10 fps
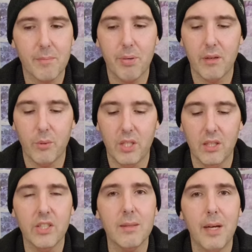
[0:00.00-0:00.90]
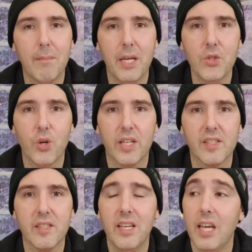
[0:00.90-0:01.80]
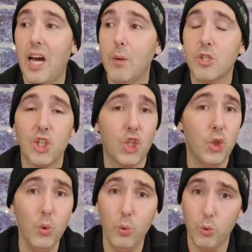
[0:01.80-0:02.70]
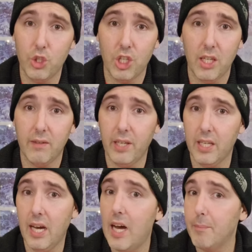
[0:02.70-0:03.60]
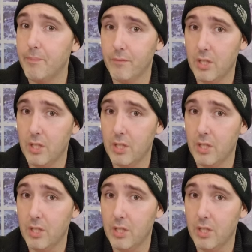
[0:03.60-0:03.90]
But when you looked at my metrics, I was huge in Vietnam.